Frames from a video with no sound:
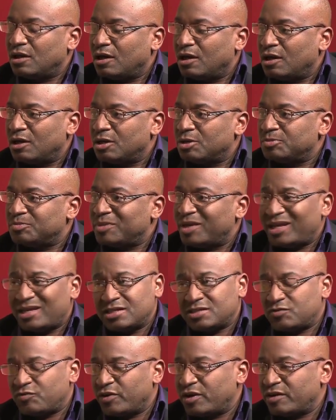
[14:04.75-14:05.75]
And
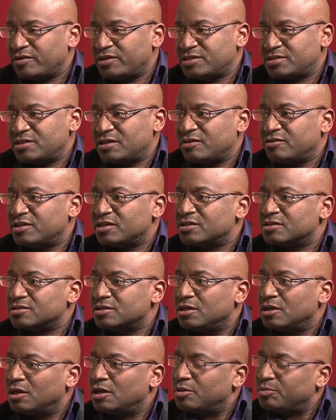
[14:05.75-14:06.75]
it's very serious
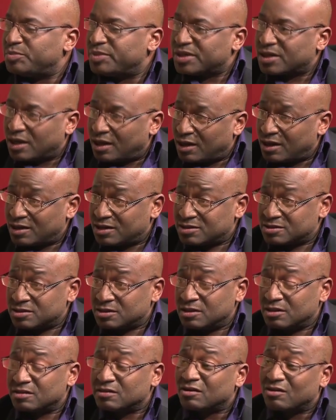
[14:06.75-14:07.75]
because
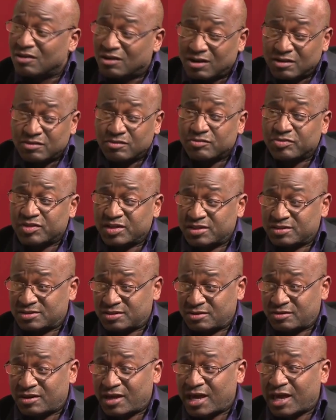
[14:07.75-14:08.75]
there are other things
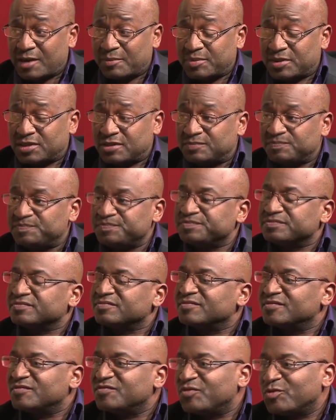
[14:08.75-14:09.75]
that are happening.
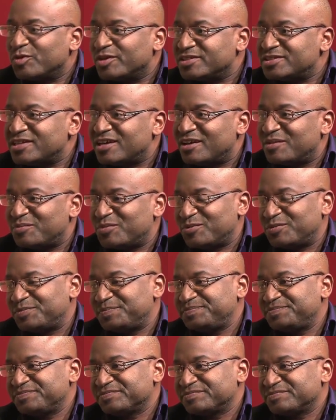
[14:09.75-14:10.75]
For example,
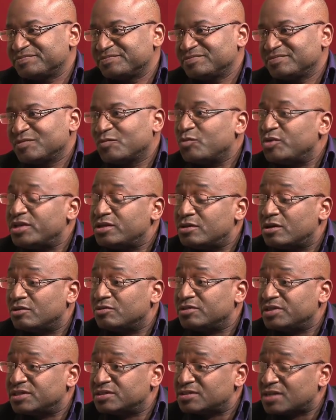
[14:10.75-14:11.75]
we know
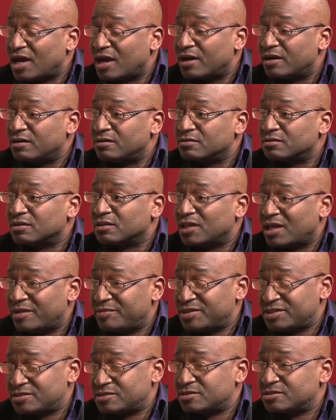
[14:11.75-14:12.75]
the entire
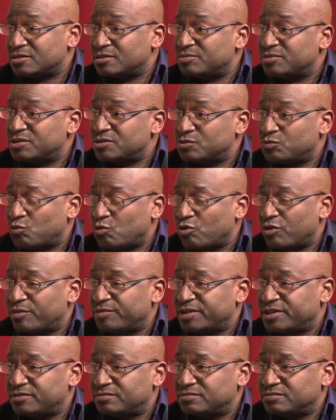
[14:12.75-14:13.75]
climate system is
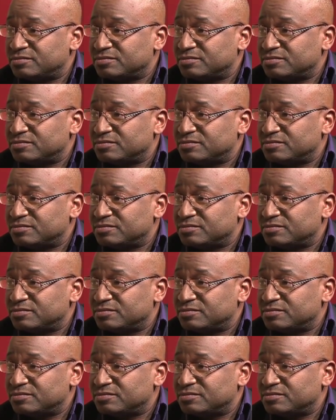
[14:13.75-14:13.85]
warming.